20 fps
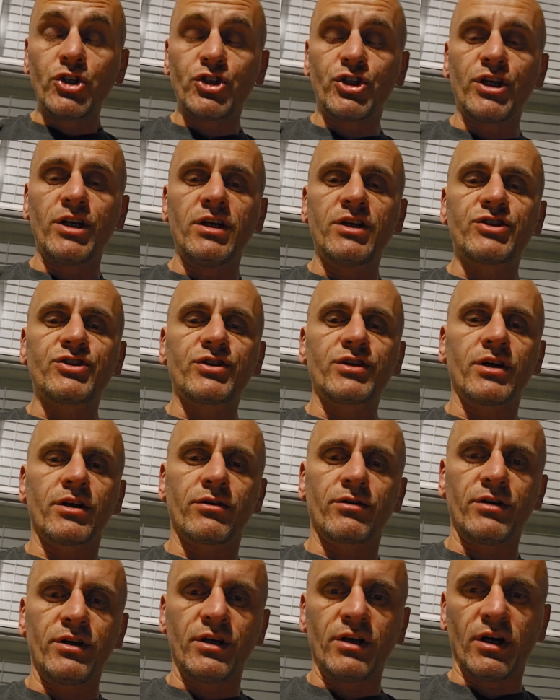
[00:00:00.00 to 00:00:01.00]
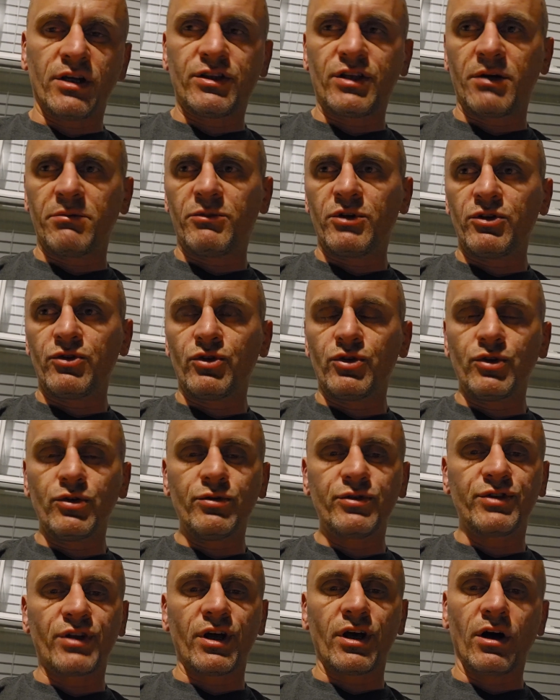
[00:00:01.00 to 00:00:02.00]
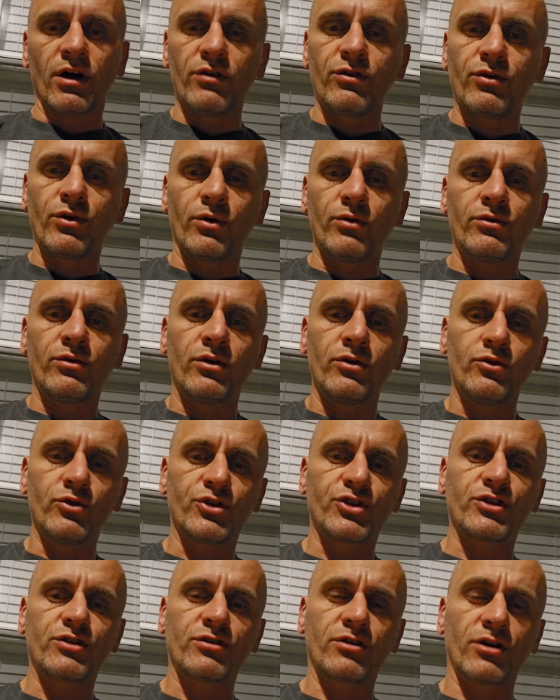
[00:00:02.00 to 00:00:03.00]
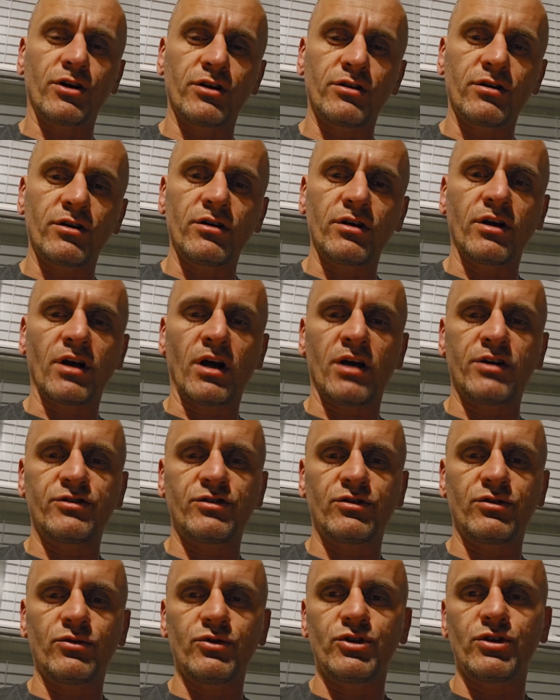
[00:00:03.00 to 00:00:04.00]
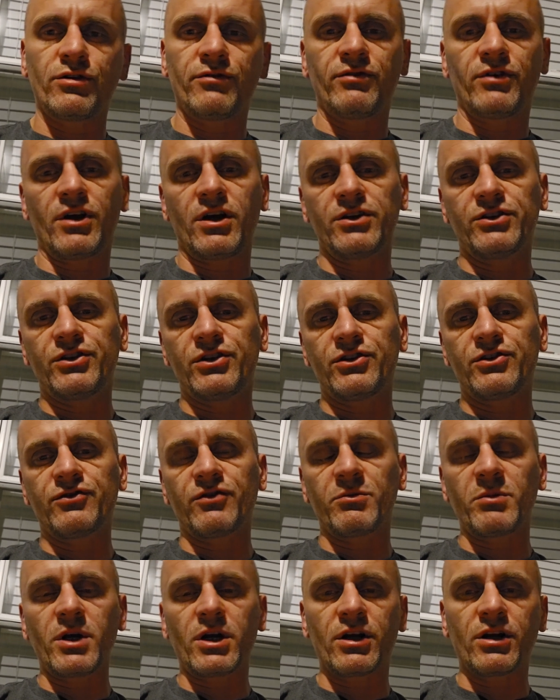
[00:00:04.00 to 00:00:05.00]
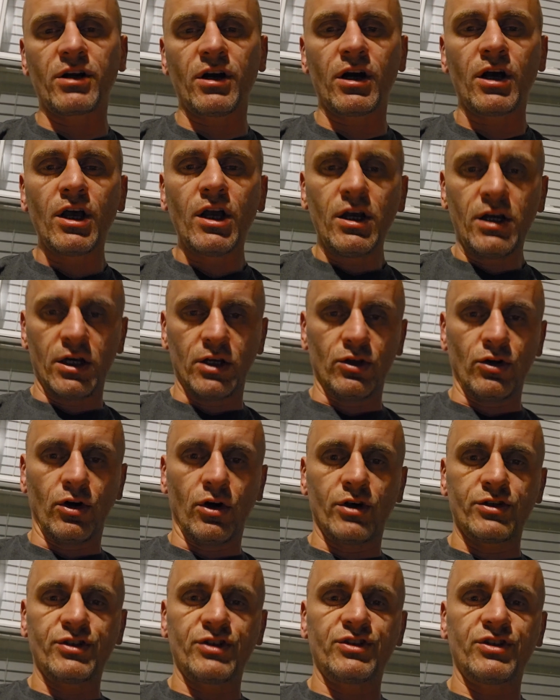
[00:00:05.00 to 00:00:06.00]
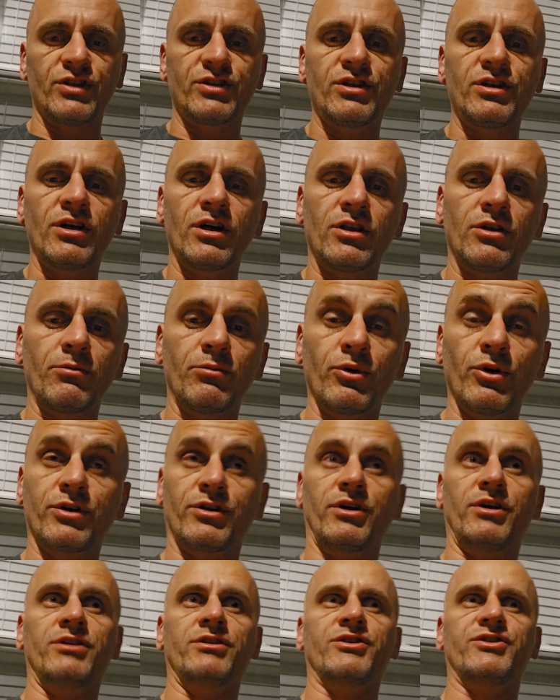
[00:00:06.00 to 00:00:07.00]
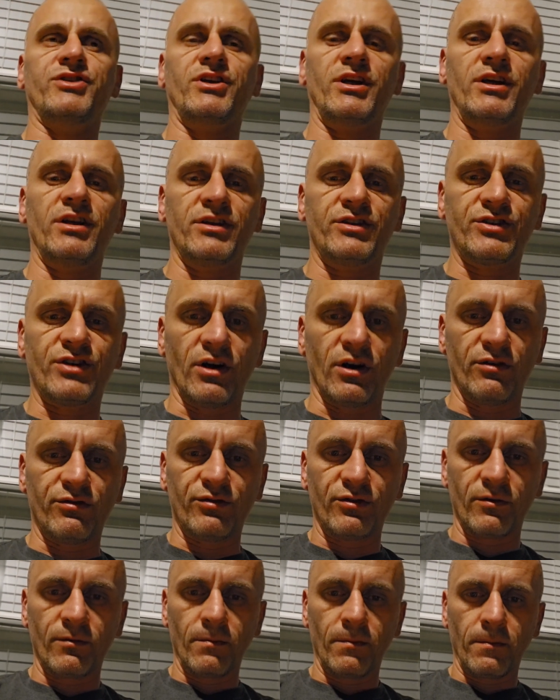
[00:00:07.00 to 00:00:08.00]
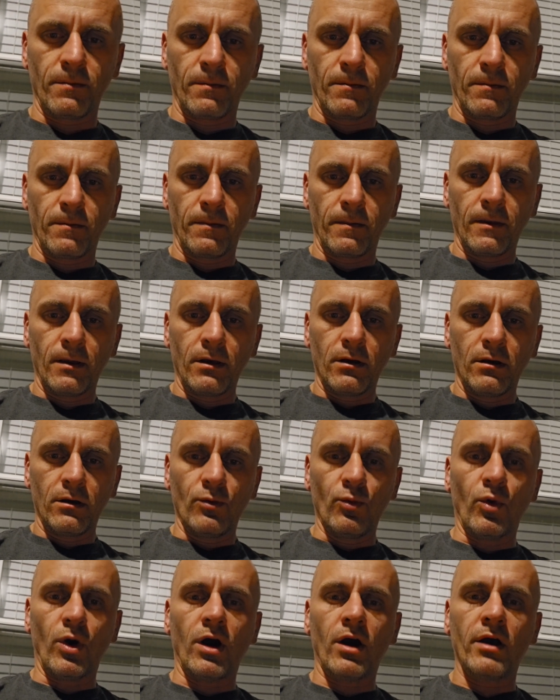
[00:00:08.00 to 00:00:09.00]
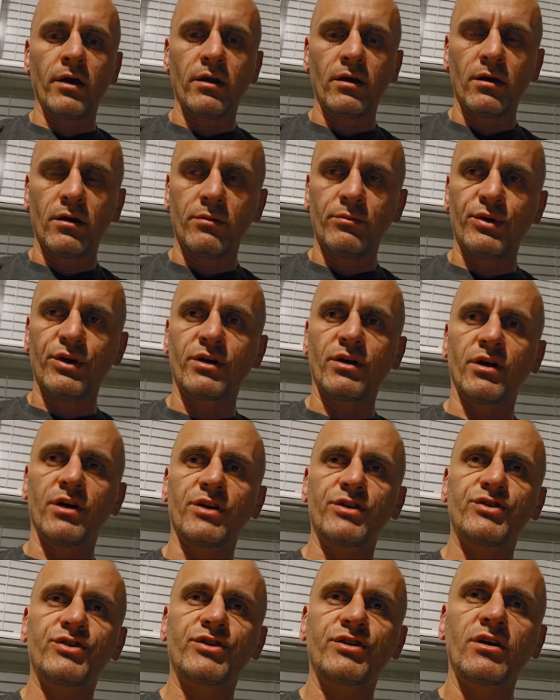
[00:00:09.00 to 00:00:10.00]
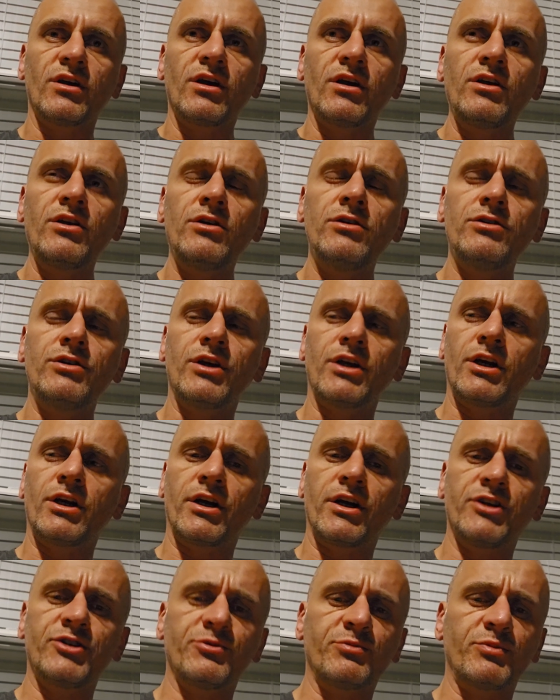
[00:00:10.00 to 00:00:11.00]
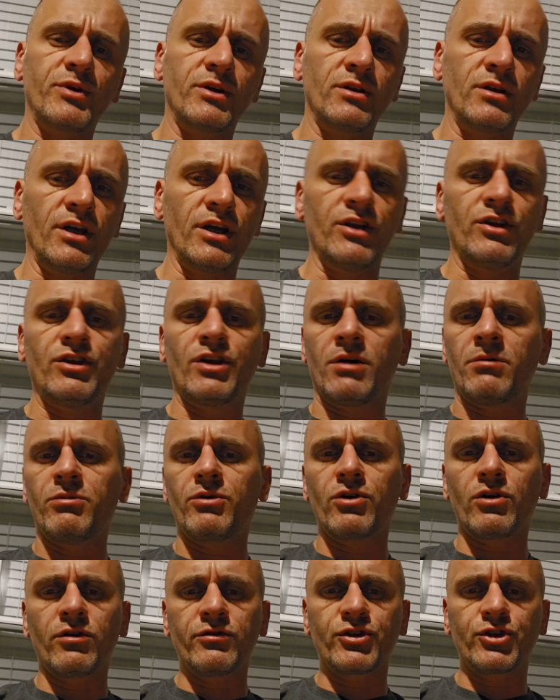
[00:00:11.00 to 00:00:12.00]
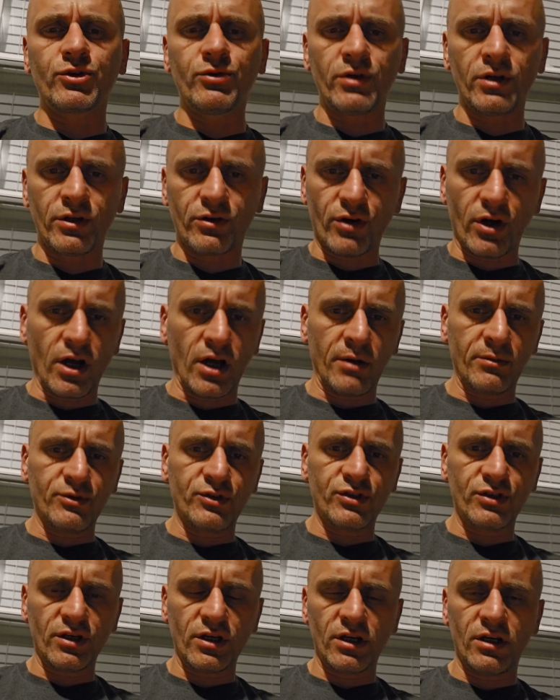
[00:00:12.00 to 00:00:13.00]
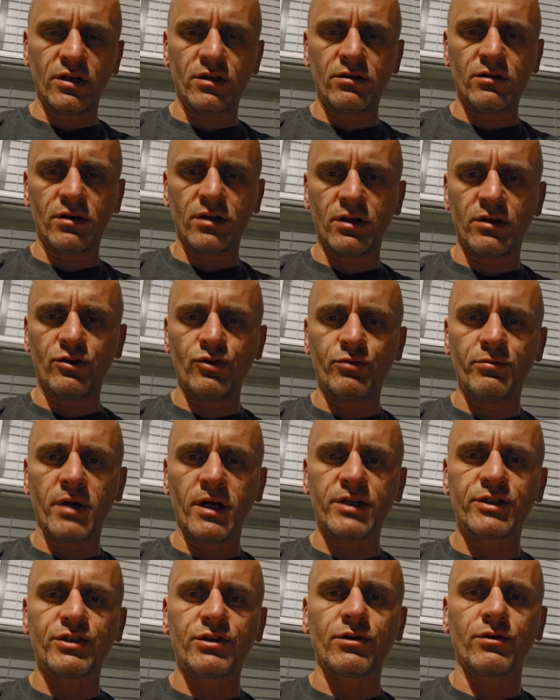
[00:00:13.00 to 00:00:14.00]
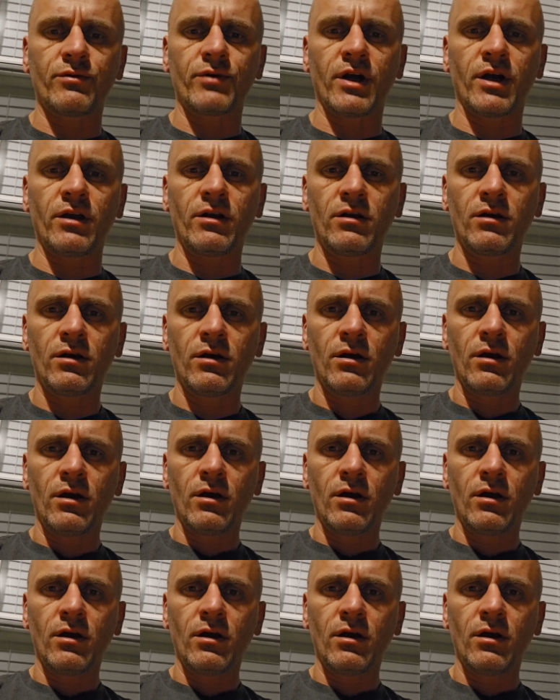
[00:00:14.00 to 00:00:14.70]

She is literally attempting to use the health code to skirt the Constitution of the United States of America and laws existing on the book in the state itself. Why? Because there has been a number of shooting crimes in New Mexico, right?